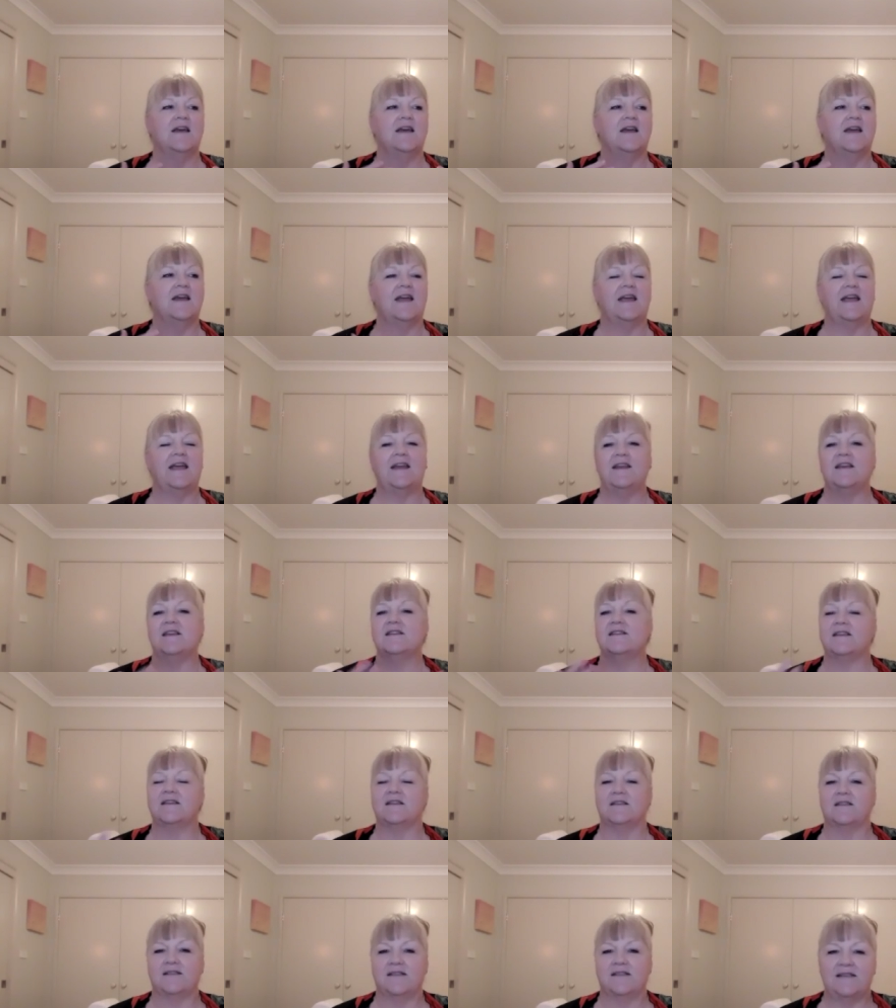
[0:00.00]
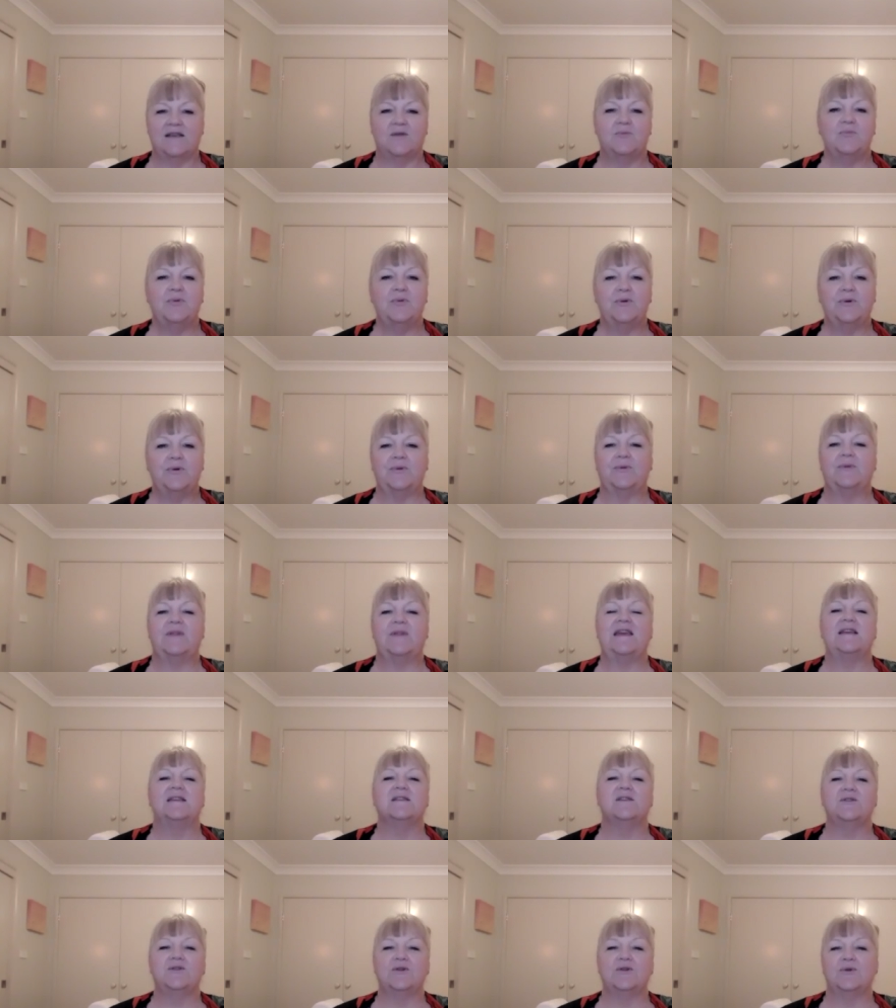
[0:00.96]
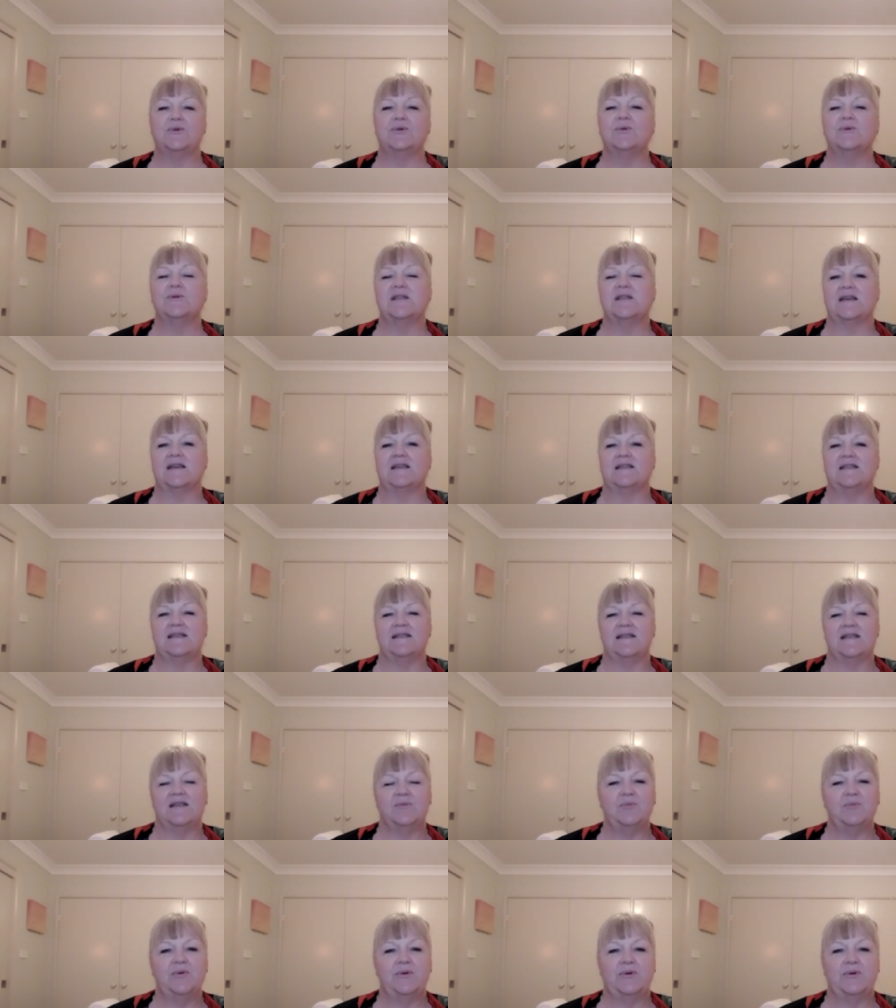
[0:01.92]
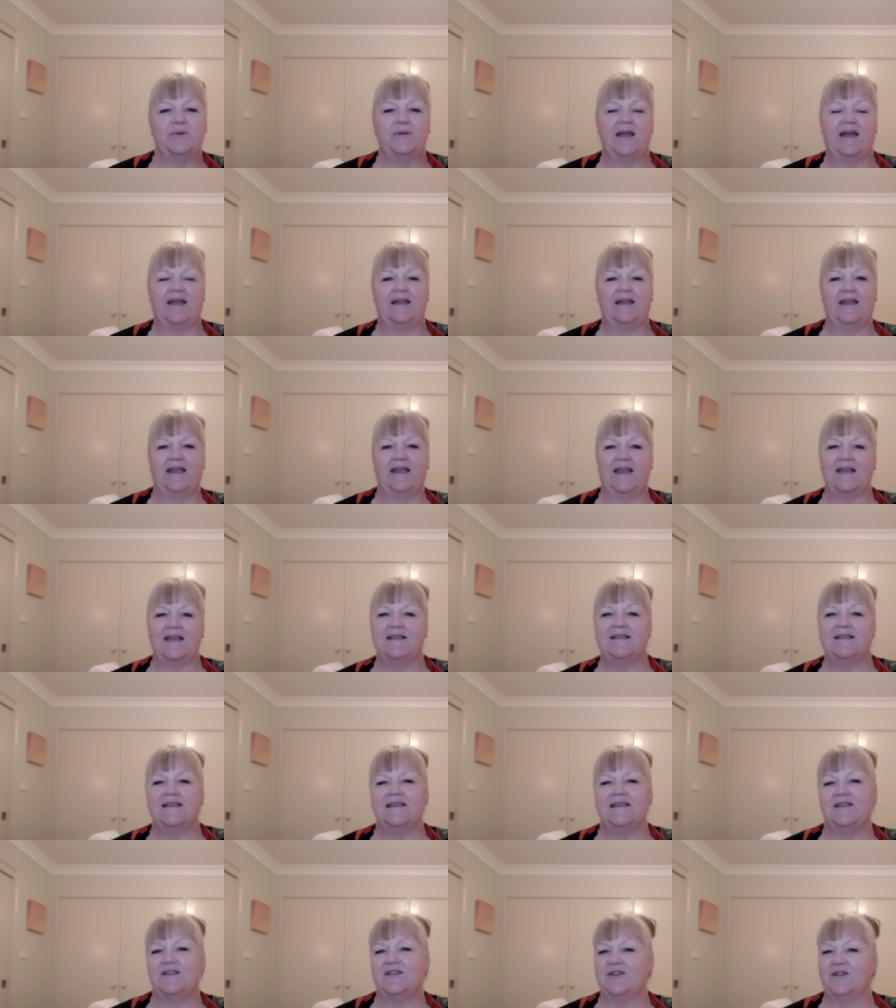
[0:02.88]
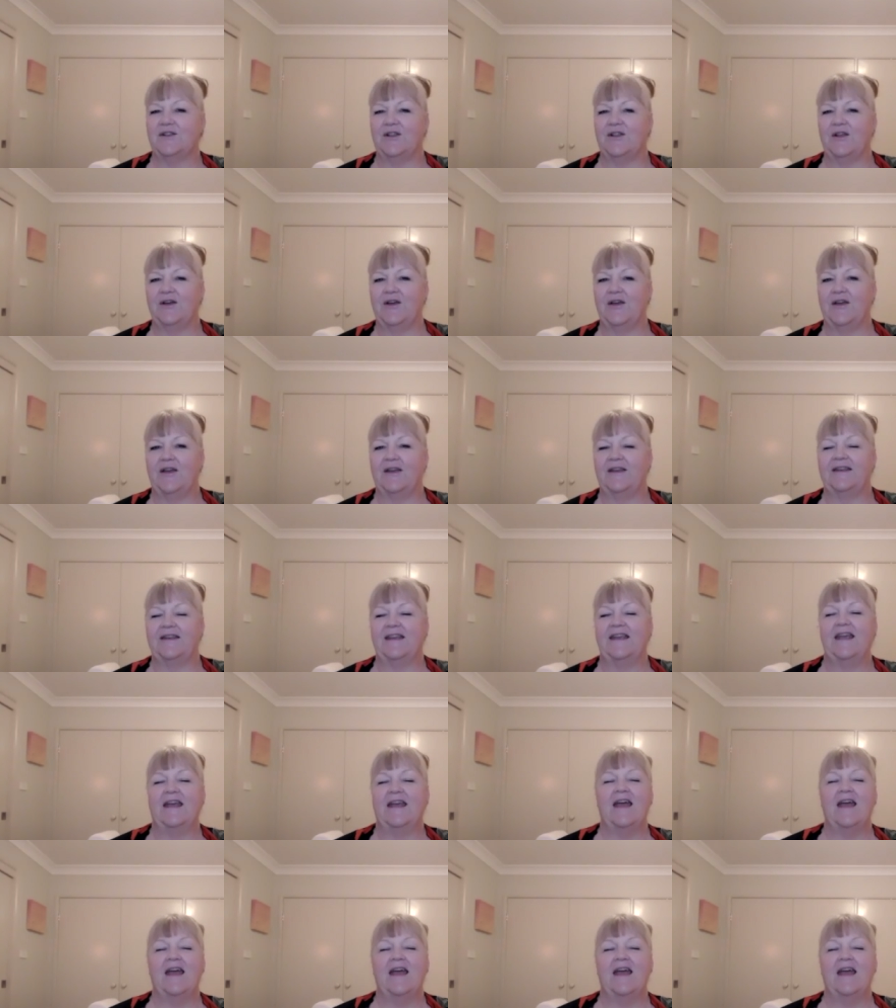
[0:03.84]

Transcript: it is simple. These tools are simple and easy to learn.